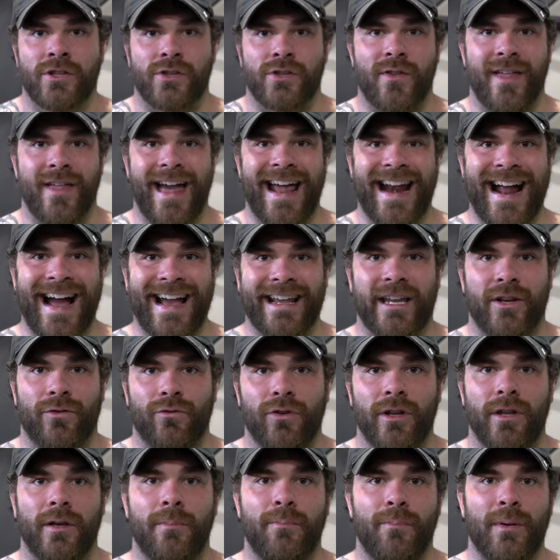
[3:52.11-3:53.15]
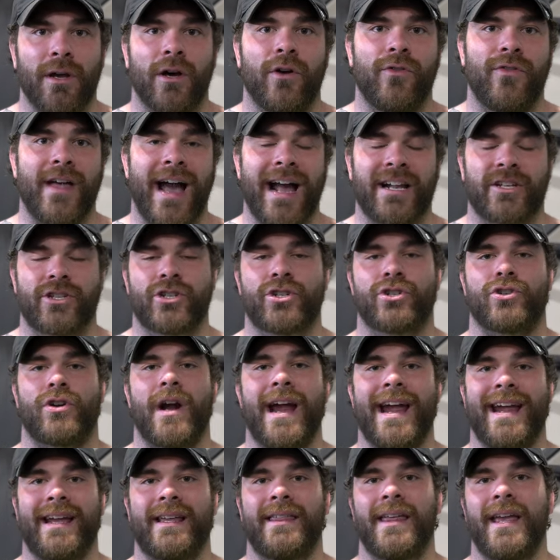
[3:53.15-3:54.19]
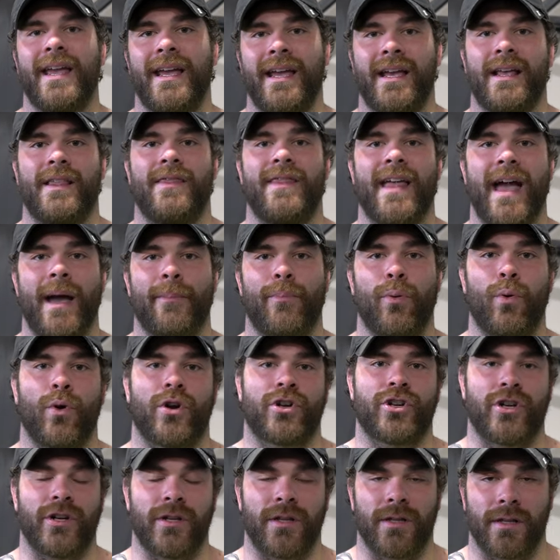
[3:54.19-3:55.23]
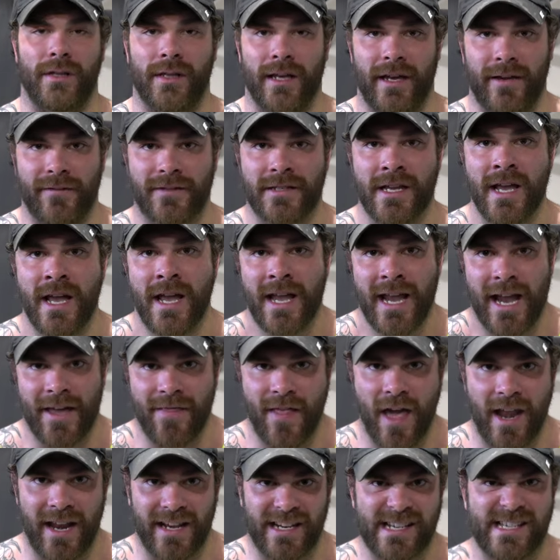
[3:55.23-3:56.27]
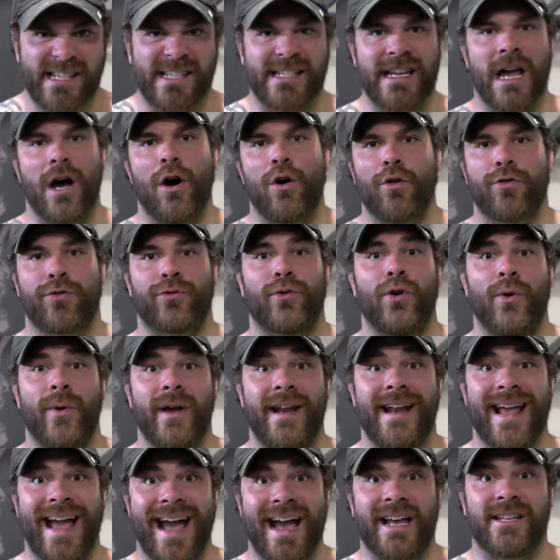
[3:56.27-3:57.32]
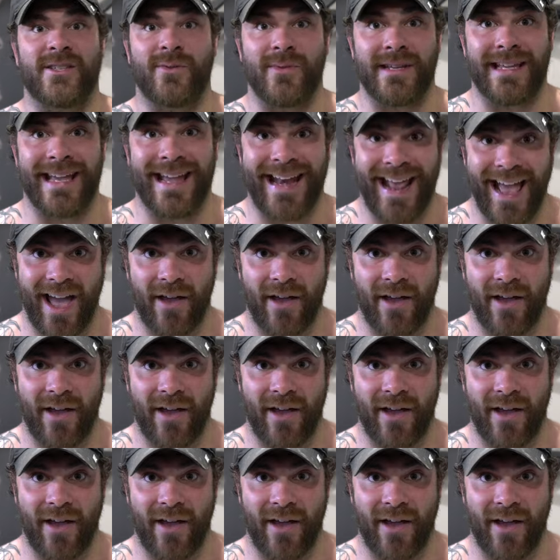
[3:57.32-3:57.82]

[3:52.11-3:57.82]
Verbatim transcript: so that I can really build that strength in that portion of the lift and then excel through it as we get